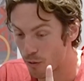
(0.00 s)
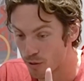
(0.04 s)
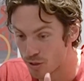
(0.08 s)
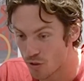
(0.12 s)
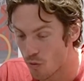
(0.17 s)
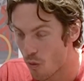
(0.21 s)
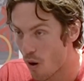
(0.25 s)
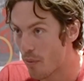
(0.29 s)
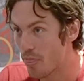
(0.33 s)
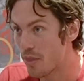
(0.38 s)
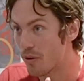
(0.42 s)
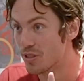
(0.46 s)
was the
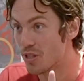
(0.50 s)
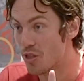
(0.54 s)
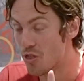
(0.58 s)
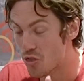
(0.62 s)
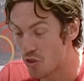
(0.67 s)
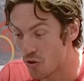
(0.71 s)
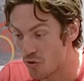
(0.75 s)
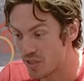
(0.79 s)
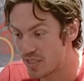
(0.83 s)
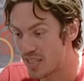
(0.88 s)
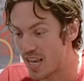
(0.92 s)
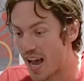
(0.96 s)
one that was
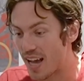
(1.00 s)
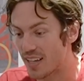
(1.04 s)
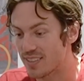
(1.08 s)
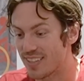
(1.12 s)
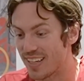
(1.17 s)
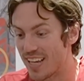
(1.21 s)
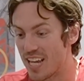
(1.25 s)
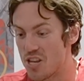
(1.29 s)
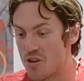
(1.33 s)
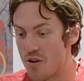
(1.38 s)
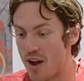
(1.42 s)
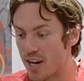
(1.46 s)

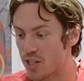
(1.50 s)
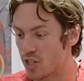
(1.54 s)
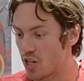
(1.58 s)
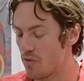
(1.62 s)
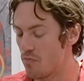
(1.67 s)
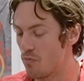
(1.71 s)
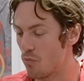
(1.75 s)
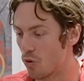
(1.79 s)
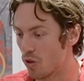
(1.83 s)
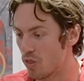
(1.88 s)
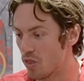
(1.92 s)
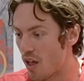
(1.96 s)
enthusiastic, and you actually
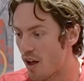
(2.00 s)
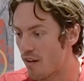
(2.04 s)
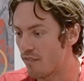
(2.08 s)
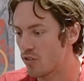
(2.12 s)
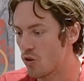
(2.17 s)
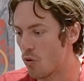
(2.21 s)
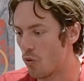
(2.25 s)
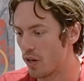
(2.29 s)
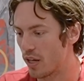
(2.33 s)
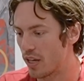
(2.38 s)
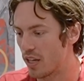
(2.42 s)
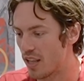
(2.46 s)
were loved
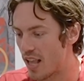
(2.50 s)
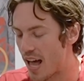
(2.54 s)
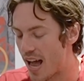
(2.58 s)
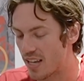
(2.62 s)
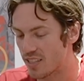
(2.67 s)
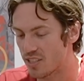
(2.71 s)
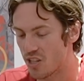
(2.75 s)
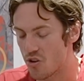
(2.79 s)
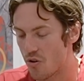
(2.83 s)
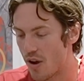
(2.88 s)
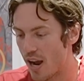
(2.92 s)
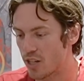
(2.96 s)
going to
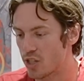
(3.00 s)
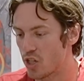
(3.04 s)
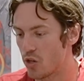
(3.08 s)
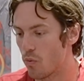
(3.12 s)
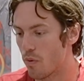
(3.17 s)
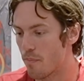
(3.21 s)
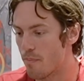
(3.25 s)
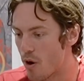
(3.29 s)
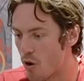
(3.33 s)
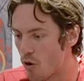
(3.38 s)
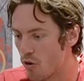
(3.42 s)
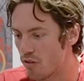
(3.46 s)
class, and you actually
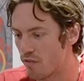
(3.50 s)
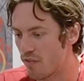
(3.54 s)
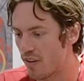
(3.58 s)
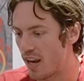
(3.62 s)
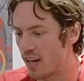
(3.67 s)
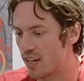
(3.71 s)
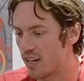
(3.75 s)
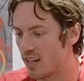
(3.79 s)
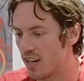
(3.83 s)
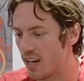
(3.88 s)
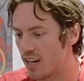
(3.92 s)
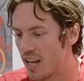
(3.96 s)
were
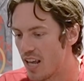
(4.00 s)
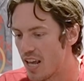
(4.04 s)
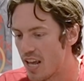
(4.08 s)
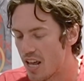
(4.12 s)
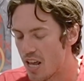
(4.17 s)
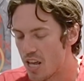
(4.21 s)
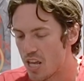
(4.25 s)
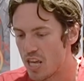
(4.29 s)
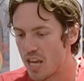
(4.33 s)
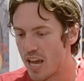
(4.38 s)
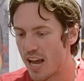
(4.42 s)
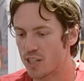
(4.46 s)
motivated, and
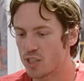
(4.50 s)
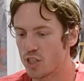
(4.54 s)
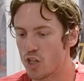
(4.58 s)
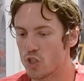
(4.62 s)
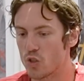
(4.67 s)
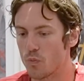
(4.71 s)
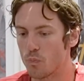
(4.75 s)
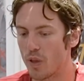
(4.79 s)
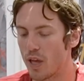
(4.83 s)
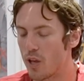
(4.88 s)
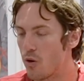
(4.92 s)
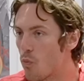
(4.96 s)
he actually
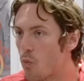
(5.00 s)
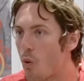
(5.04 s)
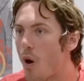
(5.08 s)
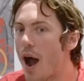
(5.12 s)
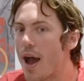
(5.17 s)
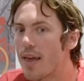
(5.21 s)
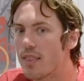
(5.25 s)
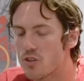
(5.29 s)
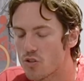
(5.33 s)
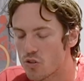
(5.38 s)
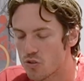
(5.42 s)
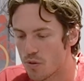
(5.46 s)
explained
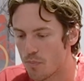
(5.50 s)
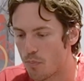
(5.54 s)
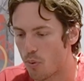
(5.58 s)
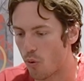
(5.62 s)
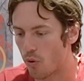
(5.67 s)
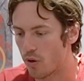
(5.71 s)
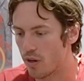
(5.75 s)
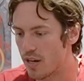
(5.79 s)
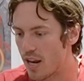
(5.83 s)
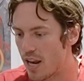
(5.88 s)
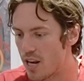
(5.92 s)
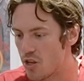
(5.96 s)
why this was
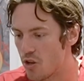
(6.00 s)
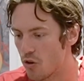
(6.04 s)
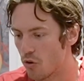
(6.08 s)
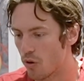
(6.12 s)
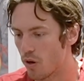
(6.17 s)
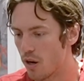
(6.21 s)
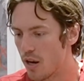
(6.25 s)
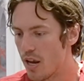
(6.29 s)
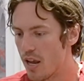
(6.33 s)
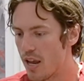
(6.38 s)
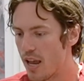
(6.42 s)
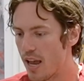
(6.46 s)
important, and
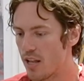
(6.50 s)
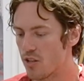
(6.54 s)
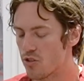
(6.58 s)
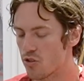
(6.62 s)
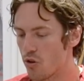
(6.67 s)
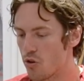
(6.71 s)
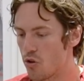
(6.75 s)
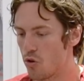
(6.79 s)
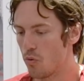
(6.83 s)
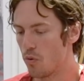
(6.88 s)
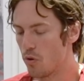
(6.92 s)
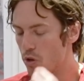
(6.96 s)
your and so
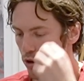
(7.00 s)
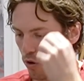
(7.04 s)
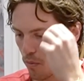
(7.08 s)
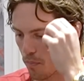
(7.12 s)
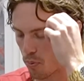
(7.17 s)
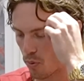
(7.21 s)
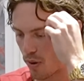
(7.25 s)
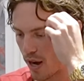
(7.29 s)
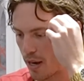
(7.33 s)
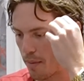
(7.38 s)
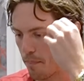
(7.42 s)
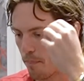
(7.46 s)
you your
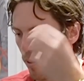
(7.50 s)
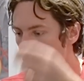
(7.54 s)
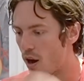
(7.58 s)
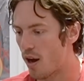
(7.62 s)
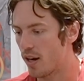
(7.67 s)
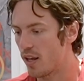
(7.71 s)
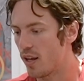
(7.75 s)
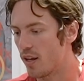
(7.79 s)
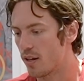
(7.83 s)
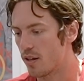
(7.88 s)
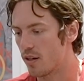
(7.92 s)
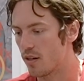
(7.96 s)
brain
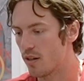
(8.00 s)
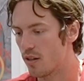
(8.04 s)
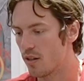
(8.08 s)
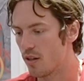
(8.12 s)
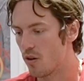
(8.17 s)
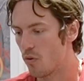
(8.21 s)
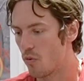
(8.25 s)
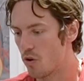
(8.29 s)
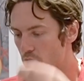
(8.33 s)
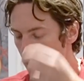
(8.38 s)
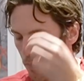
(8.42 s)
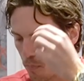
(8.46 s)
bought in.
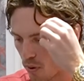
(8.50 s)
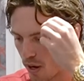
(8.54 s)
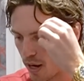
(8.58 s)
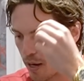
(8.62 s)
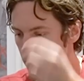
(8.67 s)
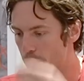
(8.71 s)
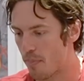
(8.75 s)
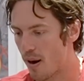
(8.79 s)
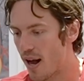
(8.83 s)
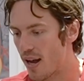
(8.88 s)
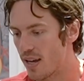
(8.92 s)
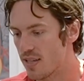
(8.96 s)
When your brain
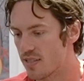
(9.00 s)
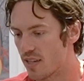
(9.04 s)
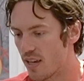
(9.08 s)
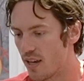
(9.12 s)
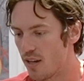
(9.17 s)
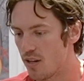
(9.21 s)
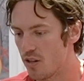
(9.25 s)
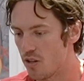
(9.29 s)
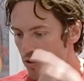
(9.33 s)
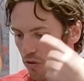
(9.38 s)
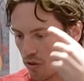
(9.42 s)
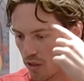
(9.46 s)
buys
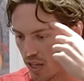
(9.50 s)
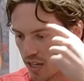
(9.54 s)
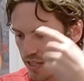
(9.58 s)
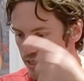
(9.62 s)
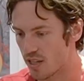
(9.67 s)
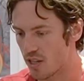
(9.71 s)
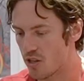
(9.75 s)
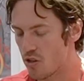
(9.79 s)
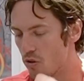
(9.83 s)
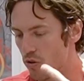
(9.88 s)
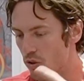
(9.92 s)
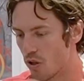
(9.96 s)
in, you
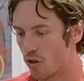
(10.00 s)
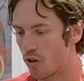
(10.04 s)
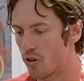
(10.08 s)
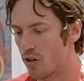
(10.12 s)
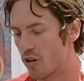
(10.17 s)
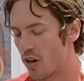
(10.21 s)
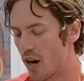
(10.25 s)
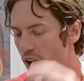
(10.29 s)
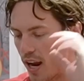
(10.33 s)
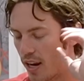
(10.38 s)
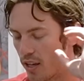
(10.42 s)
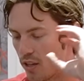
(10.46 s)
listen, you learn, and
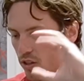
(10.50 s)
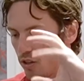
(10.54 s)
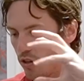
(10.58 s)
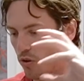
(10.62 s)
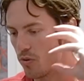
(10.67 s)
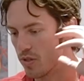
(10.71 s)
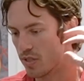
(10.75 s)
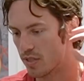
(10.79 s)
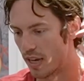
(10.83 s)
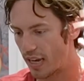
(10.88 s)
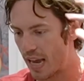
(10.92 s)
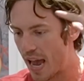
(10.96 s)
your IQ
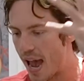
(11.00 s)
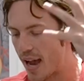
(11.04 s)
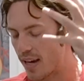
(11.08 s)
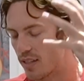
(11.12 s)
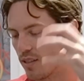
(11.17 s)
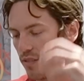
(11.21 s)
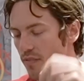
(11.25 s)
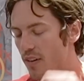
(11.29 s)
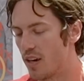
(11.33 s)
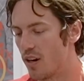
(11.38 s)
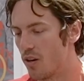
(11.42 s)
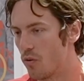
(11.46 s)
is like
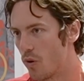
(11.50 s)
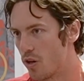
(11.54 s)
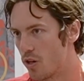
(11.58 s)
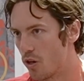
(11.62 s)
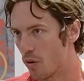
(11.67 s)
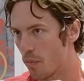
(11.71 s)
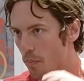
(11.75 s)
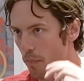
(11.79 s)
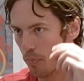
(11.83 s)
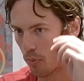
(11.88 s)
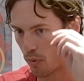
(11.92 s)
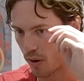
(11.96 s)
activated. When
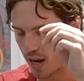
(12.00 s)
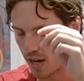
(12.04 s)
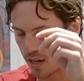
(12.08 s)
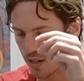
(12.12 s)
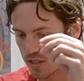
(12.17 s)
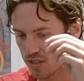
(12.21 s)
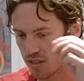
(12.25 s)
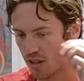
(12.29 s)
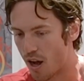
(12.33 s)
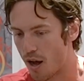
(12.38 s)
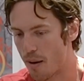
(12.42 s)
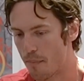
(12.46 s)
your brain
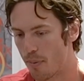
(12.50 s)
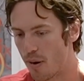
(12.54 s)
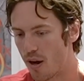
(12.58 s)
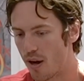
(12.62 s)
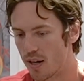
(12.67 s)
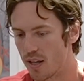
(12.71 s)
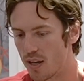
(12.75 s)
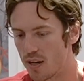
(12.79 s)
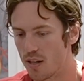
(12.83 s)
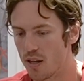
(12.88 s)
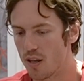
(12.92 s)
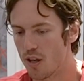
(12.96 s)
is not
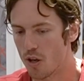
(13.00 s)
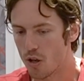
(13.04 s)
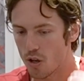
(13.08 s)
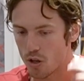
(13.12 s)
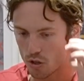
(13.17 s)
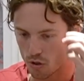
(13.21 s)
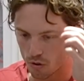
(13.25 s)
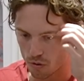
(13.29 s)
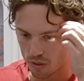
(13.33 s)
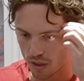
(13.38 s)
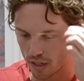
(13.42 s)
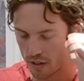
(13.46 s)
bought in,
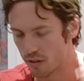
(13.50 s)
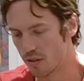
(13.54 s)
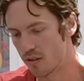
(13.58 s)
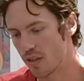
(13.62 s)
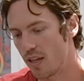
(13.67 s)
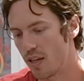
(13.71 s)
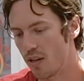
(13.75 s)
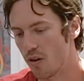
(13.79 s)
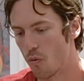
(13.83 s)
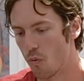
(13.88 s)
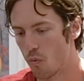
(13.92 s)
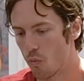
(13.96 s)
you're
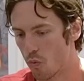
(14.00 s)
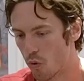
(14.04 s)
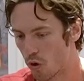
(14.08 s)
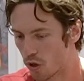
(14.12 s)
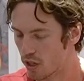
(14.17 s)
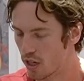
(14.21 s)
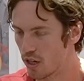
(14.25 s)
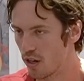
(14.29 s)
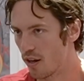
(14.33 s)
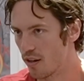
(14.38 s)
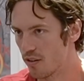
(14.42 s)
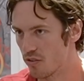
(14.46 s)
literally
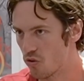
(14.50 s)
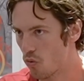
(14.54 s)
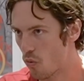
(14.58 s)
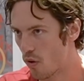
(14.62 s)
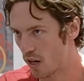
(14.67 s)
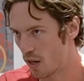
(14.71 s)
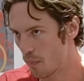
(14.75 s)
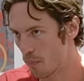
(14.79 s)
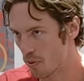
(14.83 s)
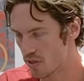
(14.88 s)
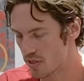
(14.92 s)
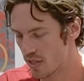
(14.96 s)
working on
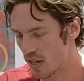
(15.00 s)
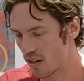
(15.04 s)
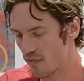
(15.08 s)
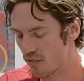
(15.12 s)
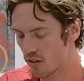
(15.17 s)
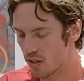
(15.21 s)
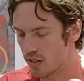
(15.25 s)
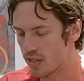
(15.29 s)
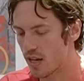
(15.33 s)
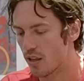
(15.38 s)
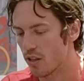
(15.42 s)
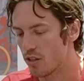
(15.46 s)
20% of
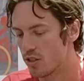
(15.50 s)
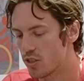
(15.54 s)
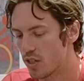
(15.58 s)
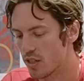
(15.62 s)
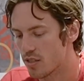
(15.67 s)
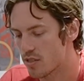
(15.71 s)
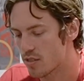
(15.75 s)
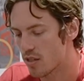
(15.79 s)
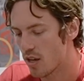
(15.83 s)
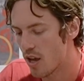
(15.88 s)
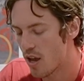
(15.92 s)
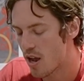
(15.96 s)
your
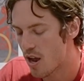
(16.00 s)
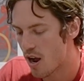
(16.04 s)
intelligence.